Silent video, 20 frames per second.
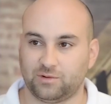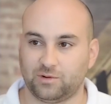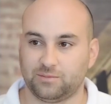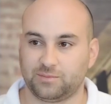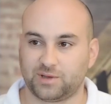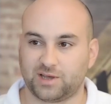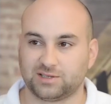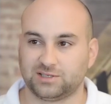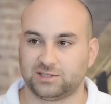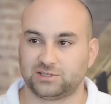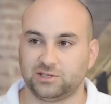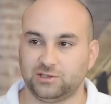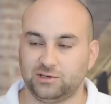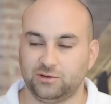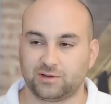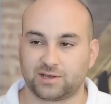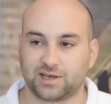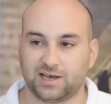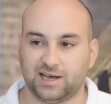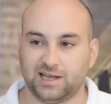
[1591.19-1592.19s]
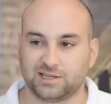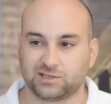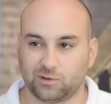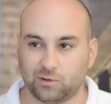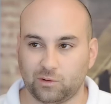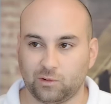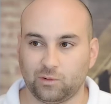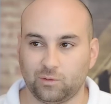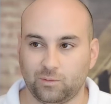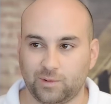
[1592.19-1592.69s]
and because it's a new car, it's
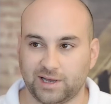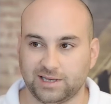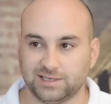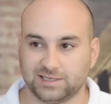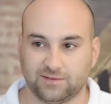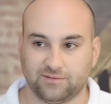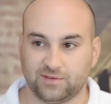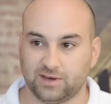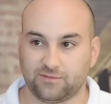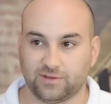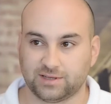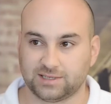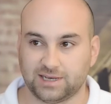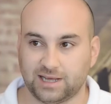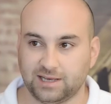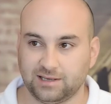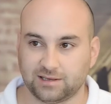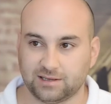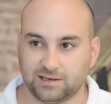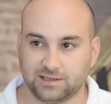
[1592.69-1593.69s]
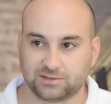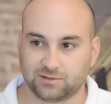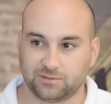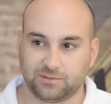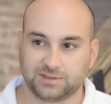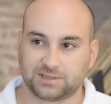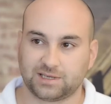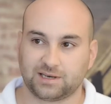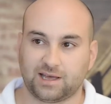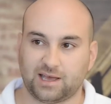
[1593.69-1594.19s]
always, even if it's naked, it's
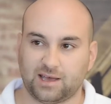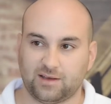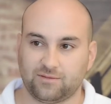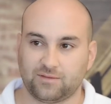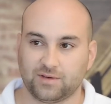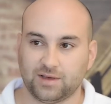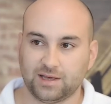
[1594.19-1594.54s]
always going to have